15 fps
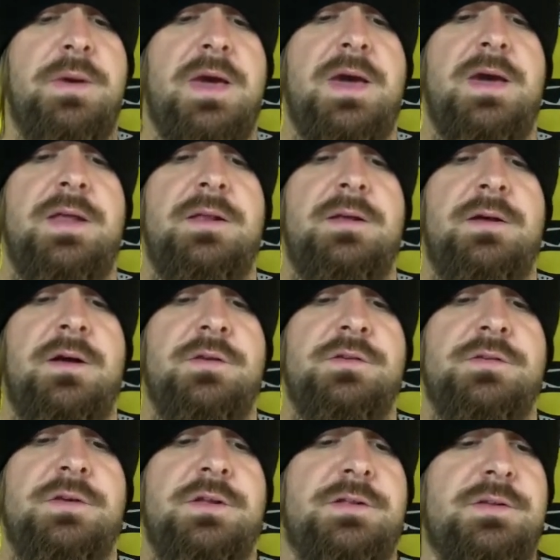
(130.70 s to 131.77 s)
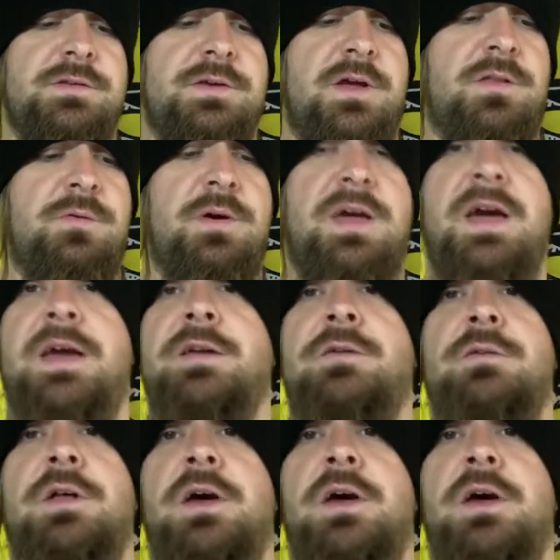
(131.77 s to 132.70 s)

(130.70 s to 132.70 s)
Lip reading: bat, I'll just get this out of the way. I don't